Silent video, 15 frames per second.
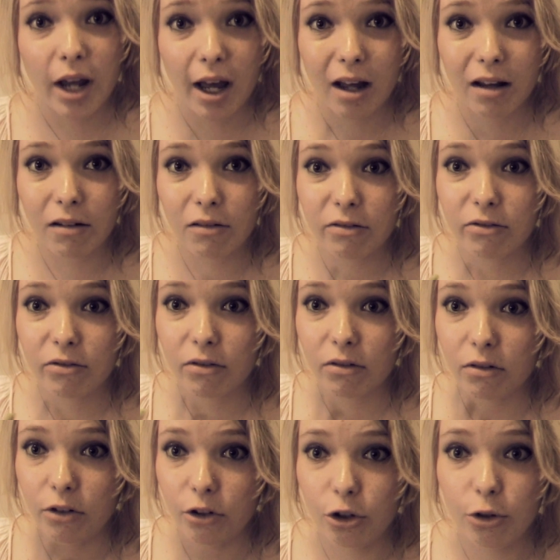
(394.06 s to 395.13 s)
have
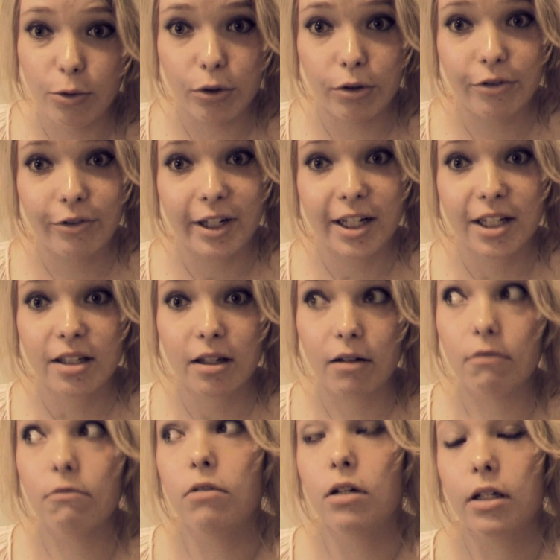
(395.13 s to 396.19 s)
New Blue effects,
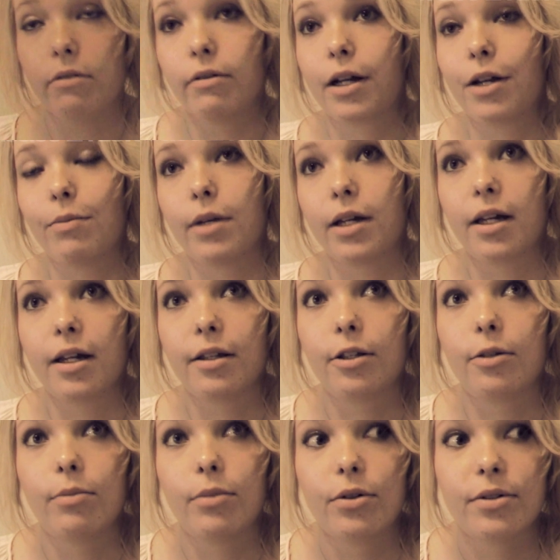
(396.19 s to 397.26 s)
I really recommend getting
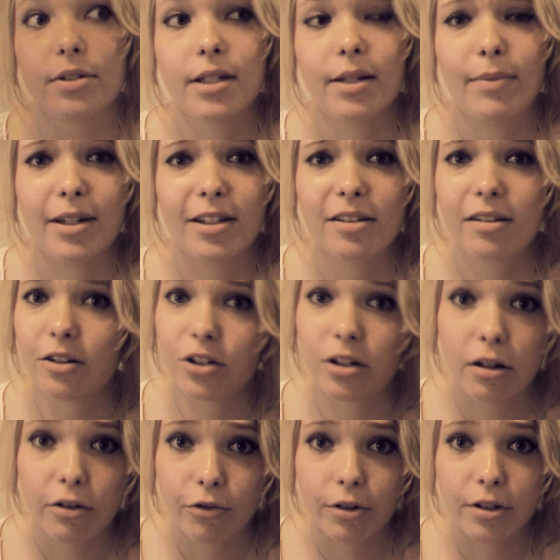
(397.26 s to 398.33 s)
them because they make such a
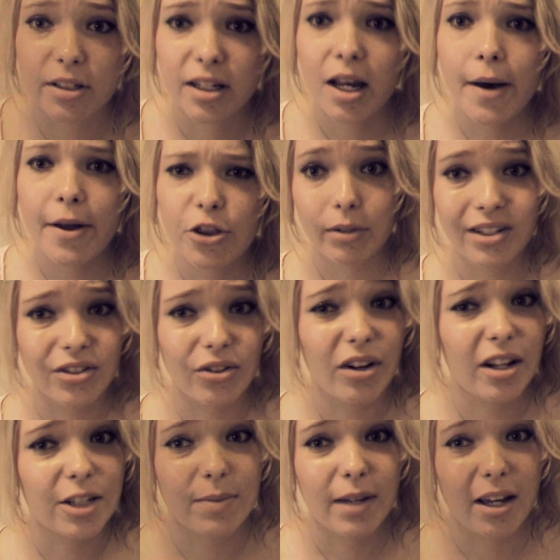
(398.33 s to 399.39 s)
difference. Please don't
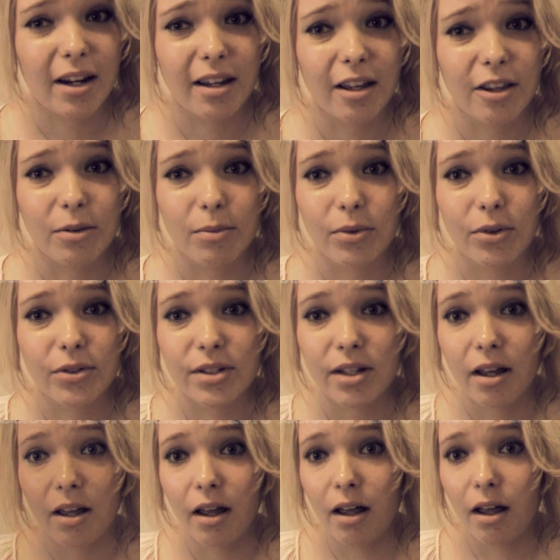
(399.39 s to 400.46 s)
ask me how to get them because
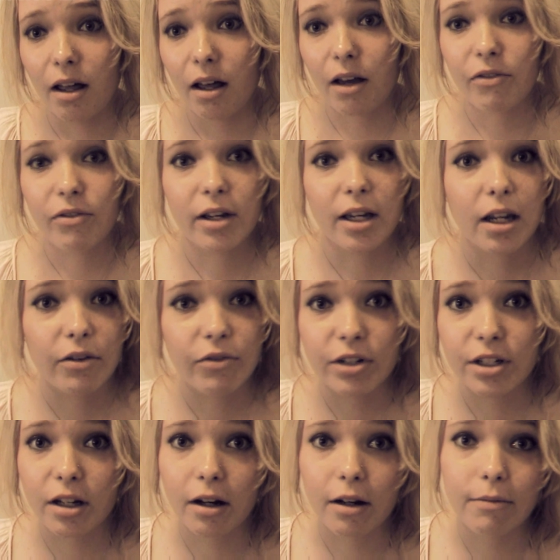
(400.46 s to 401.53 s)
I forget every
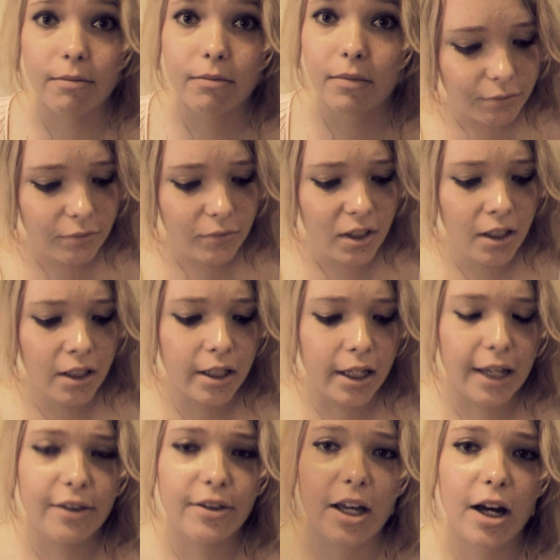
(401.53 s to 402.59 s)
time.
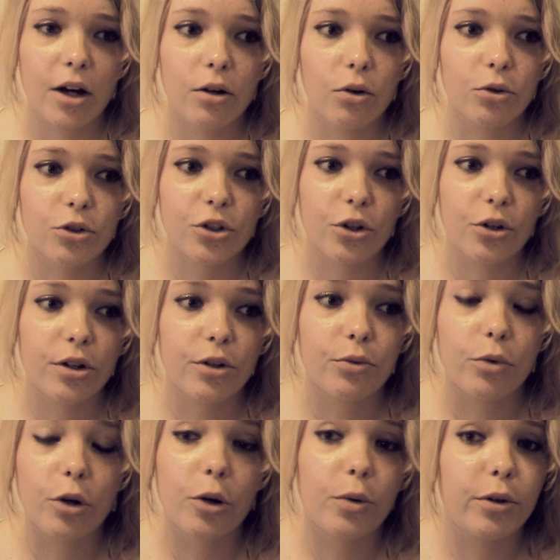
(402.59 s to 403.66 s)
Yeah, that also
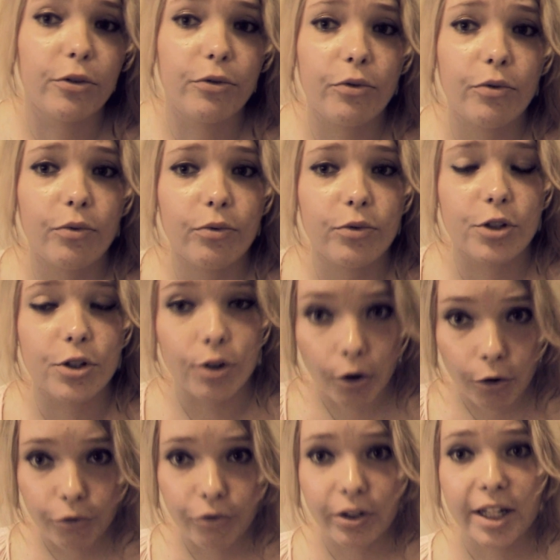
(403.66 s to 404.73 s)
can work with
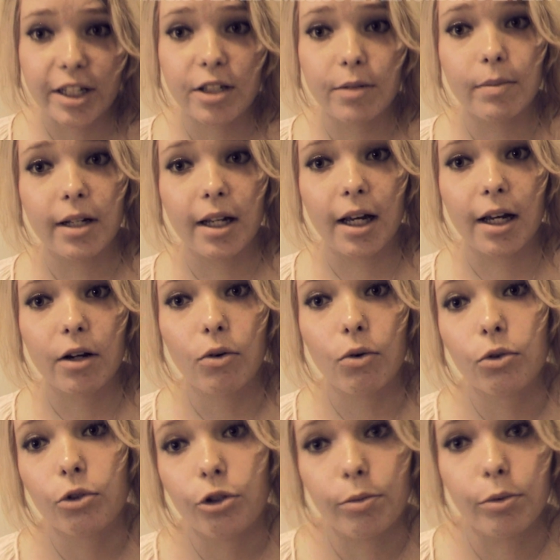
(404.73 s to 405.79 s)
dissolve fade to black
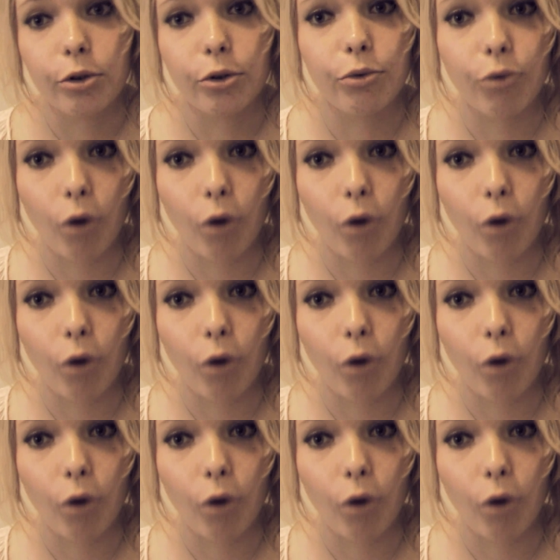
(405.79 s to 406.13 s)
or New Blue